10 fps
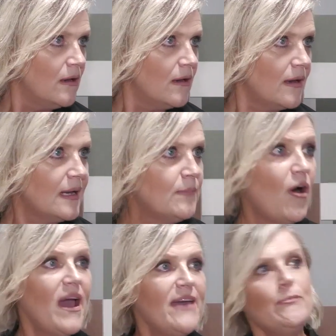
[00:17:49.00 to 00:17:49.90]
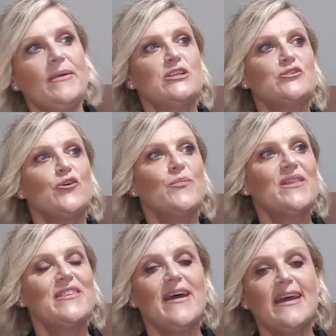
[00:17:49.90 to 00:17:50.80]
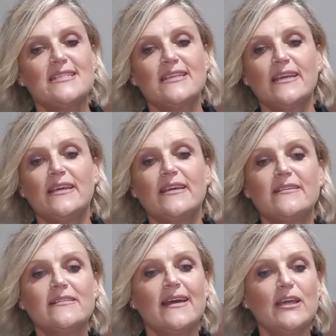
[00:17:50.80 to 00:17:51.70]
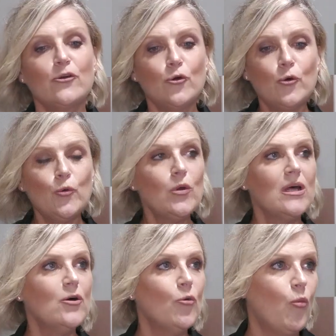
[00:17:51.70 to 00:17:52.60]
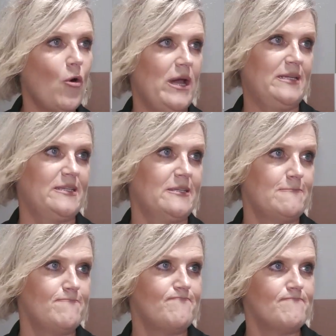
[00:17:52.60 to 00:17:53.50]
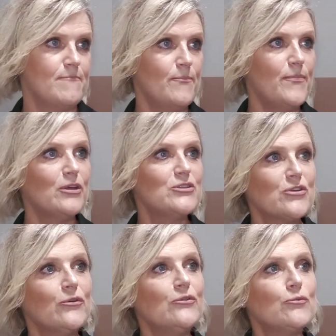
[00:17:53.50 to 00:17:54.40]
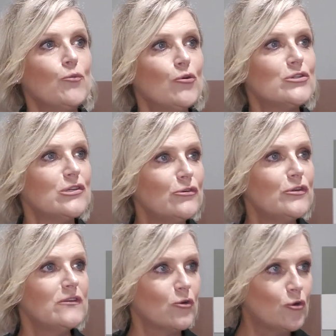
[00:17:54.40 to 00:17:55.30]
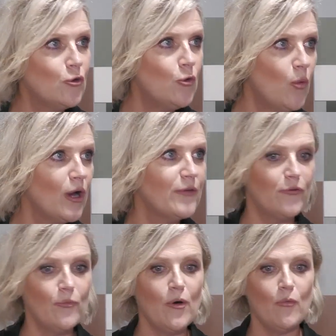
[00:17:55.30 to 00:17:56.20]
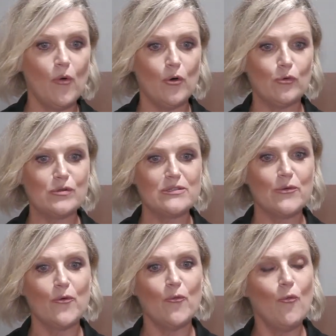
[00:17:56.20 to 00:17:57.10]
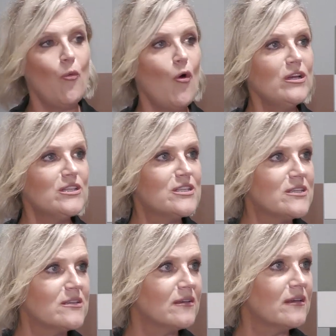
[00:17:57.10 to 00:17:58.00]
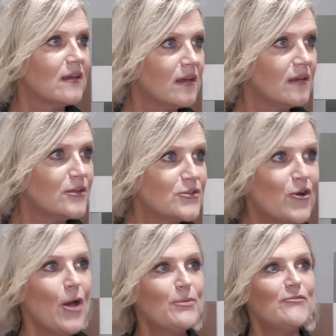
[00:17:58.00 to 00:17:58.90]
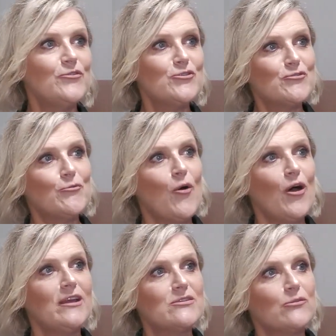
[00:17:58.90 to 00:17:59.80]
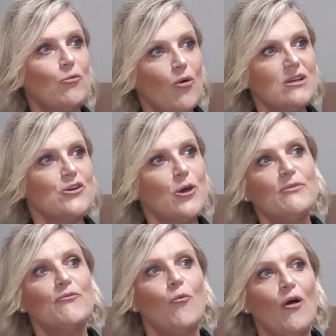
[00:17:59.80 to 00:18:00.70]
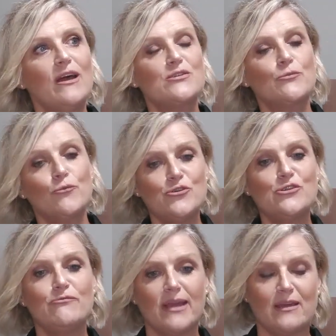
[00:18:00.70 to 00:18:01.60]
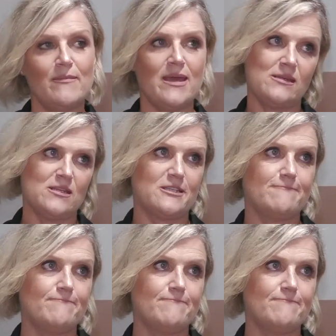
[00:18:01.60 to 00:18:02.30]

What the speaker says: I have a bench top that is a cooler white, but I don't want to use a cool white for my walls. What type of neutral white, or what type of white would you recommend?